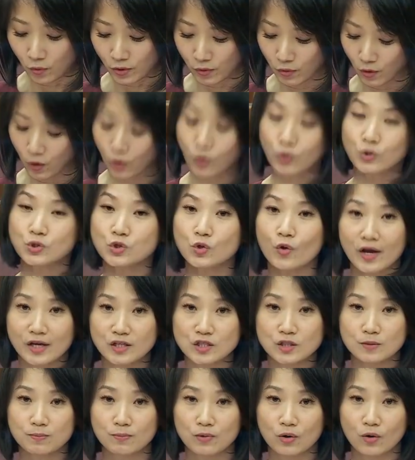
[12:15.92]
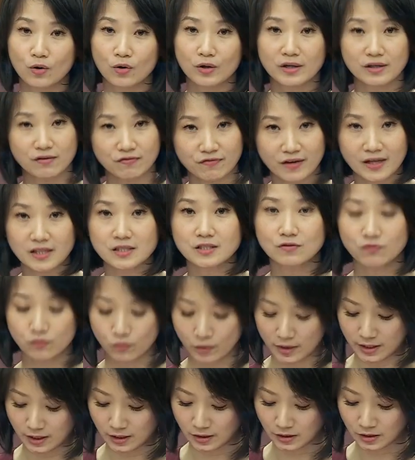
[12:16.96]
We will also explore effective
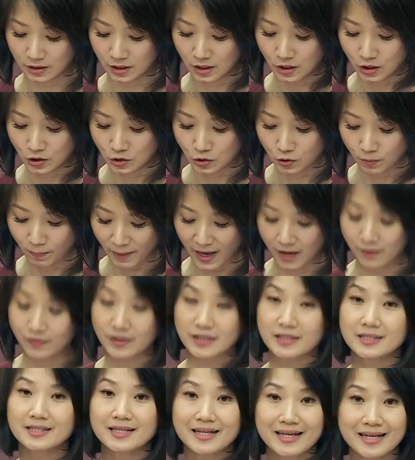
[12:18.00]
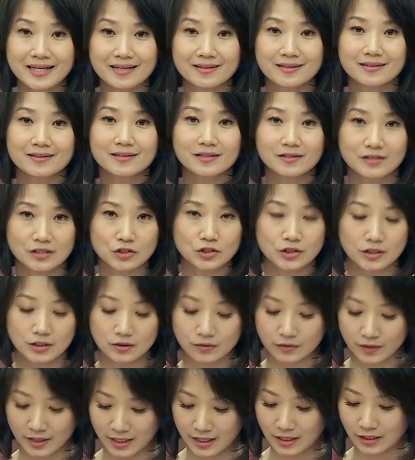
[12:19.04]
ways to parent in the
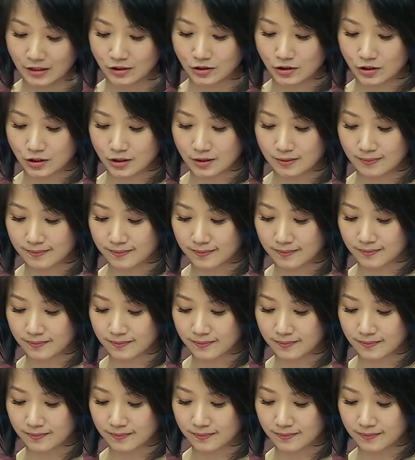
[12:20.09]
digital age.